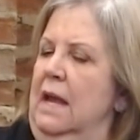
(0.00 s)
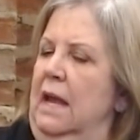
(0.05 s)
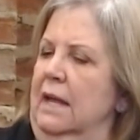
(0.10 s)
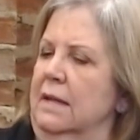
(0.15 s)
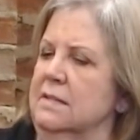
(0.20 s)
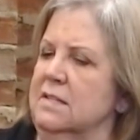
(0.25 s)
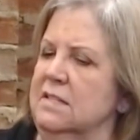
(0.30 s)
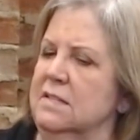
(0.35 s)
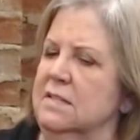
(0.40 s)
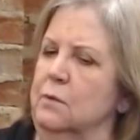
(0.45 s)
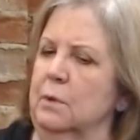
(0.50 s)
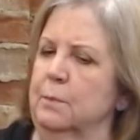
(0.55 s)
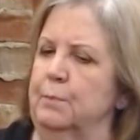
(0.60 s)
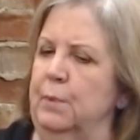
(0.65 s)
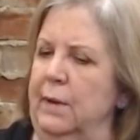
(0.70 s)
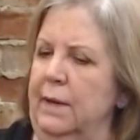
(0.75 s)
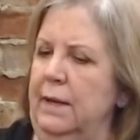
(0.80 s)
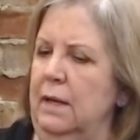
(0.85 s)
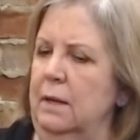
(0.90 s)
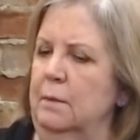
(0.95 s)
And so we're
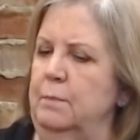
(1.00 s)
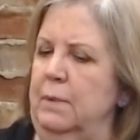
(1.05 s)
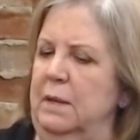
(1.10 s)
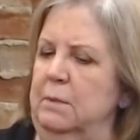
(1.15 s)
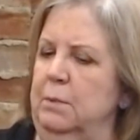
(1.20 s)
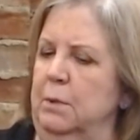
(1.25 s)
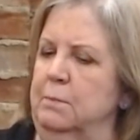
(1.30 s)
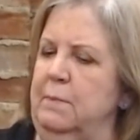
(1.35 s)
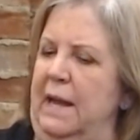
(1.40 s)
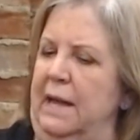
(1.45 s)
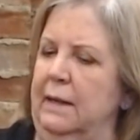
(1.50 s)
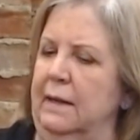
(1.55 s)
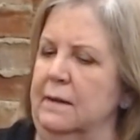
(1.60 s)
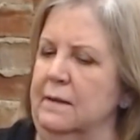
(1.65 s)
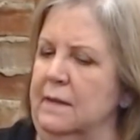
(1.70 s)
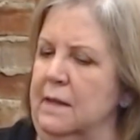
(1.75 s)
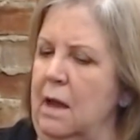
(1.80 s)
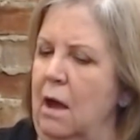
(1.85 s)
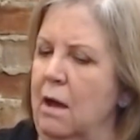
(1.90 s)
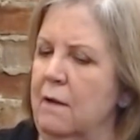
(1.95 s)
bringing people back
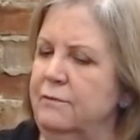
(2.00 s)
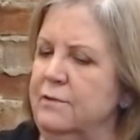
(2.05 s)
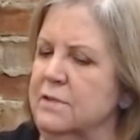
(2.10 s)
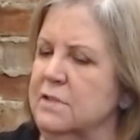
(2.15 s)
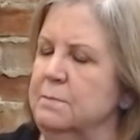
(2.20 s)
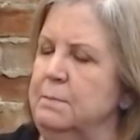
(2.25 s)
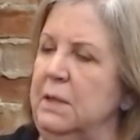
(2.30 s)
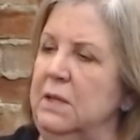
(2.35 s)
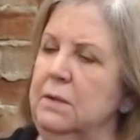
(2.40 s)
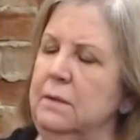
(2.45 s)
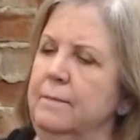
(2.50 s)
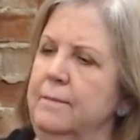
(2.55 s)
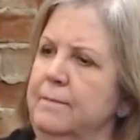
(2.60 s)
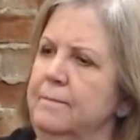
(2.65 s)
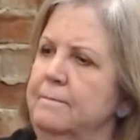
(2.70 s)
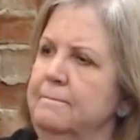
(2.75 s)
into the office, but